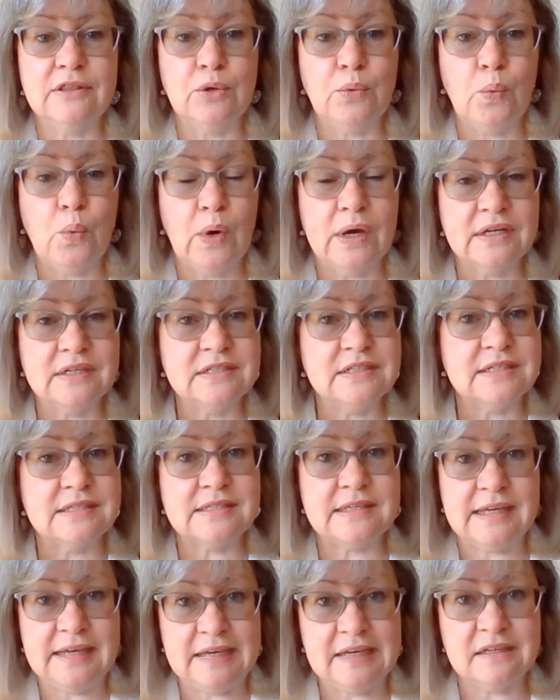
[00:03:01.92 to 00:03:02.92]
the
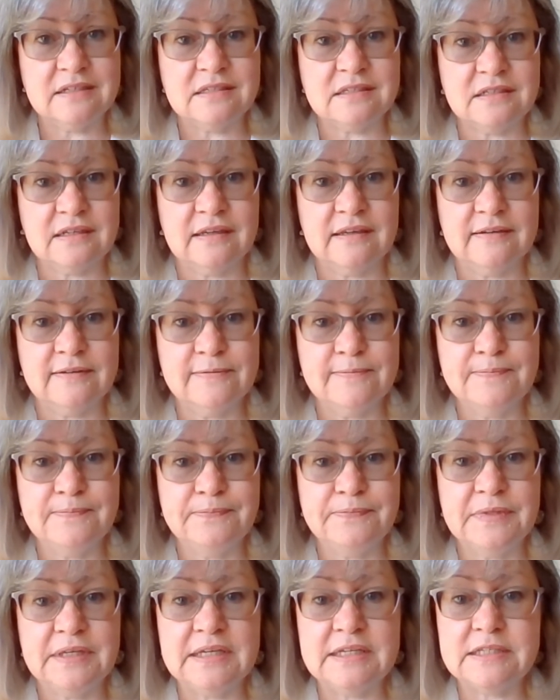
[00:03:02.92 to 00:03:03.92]
wonders he has done,
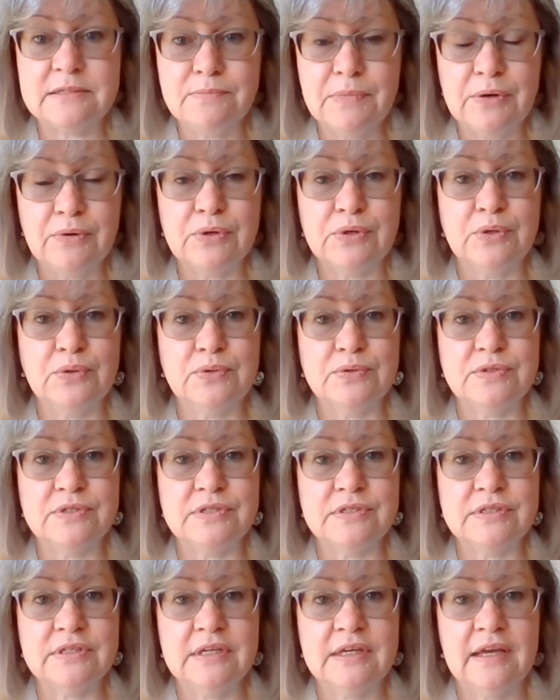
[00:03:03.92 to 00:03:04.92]
his
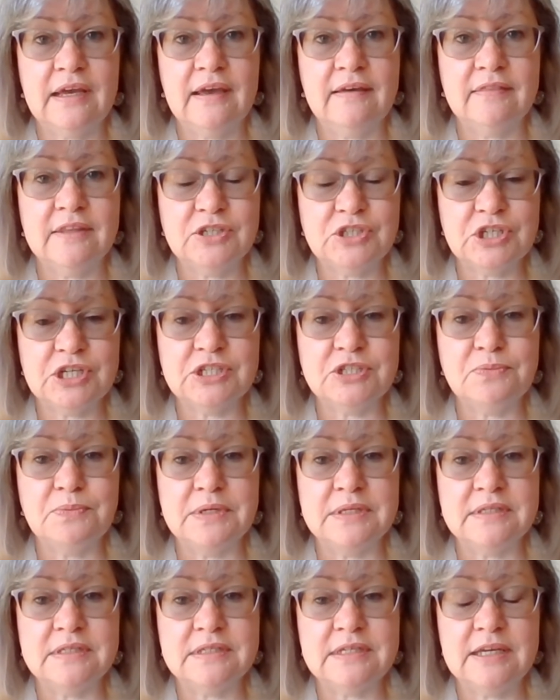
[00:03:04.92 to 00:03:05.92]
miracles, and the
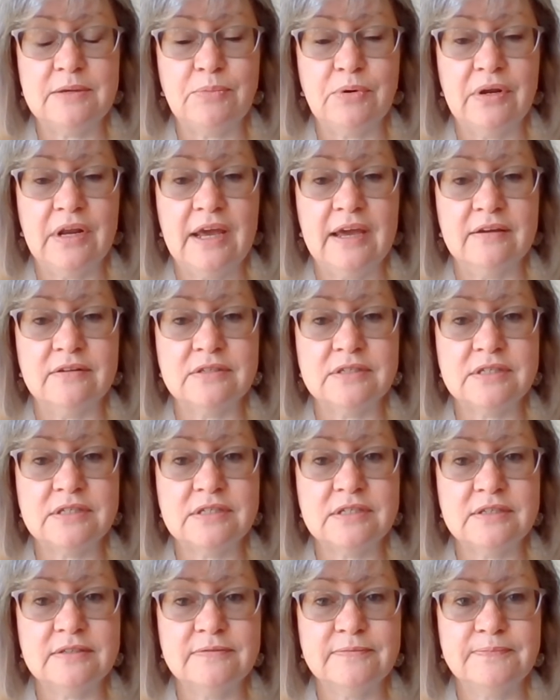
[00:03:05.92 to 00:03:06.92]
judgments he
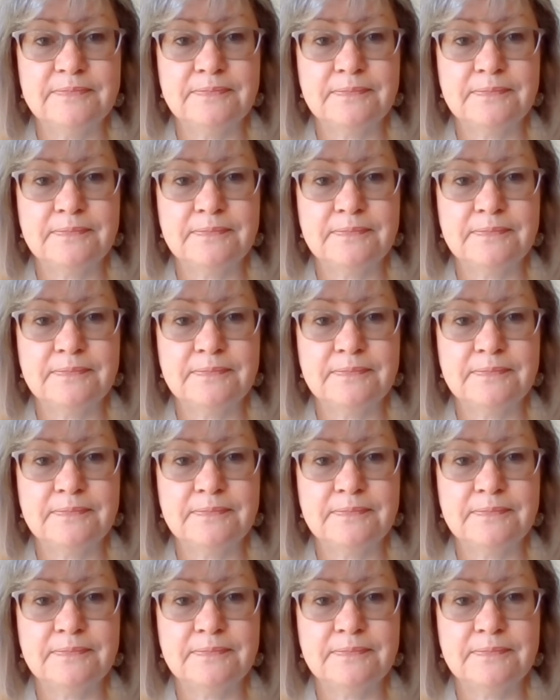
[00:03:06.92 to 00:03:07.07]
pronounced.